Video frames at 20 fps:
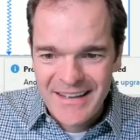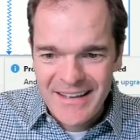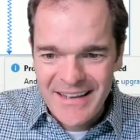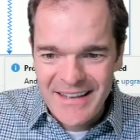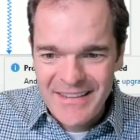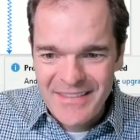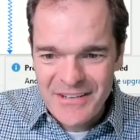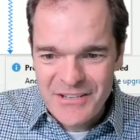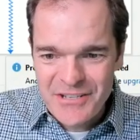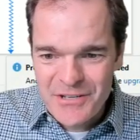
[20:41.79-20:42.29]

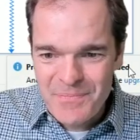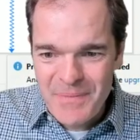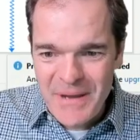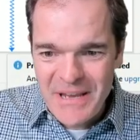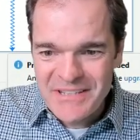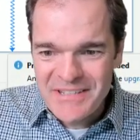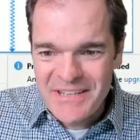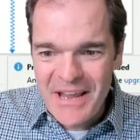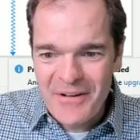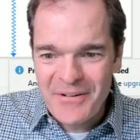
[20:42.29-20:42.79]

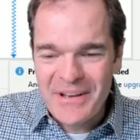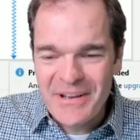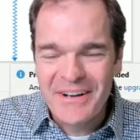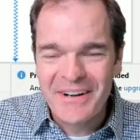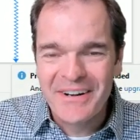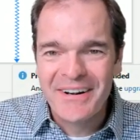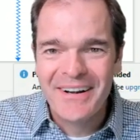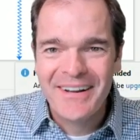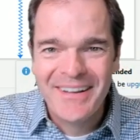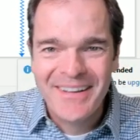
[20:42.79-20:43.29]
space down
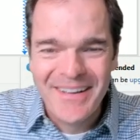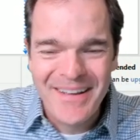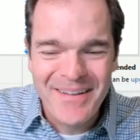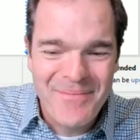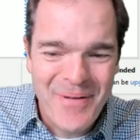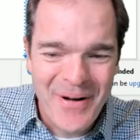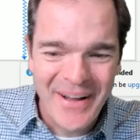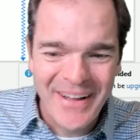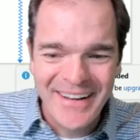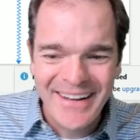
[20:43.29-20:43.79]
here.
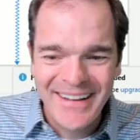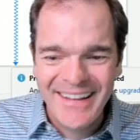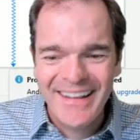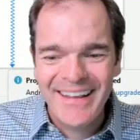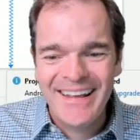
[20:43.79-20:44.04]
But